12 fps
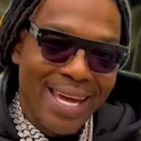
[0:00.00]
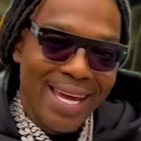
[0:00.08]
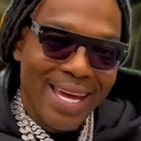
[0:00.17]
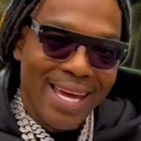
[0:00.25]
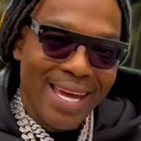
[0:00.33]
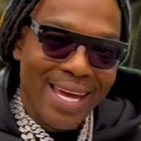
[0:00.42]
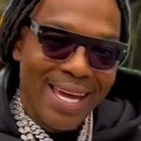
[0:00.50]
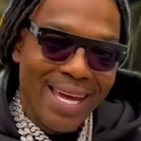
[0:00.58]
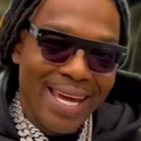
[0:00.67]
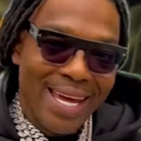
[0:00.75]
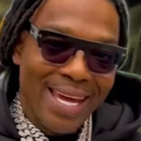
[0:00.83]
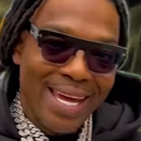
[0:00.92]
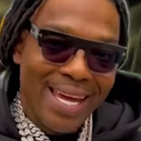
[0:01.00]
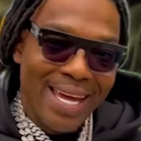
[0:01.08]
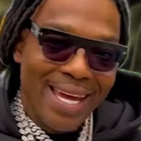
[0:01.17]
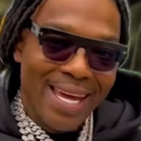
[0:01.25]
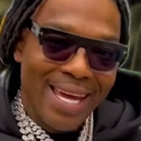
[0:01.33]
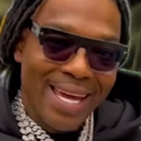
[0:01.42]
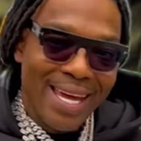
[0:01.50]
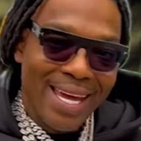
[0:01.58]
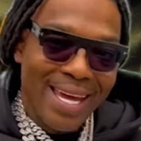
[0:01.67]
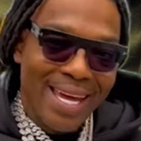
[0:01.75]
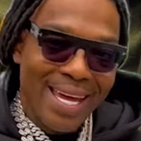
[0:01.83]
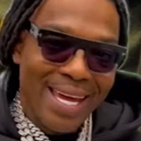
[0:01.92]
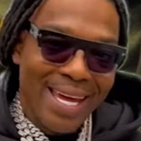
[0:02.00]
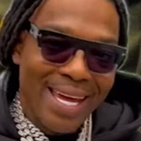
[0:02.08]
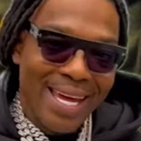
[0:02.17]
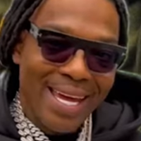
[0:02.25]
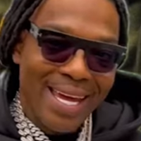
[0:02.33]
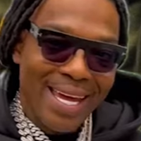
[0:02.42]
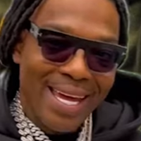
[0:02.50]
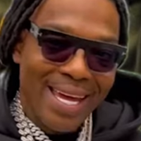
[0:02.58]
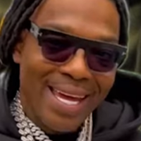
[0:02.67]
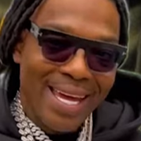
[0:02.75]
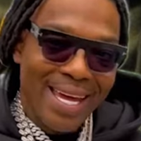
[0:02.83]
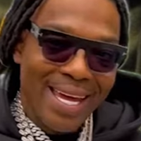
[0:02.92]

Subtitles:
This person isn't speaking.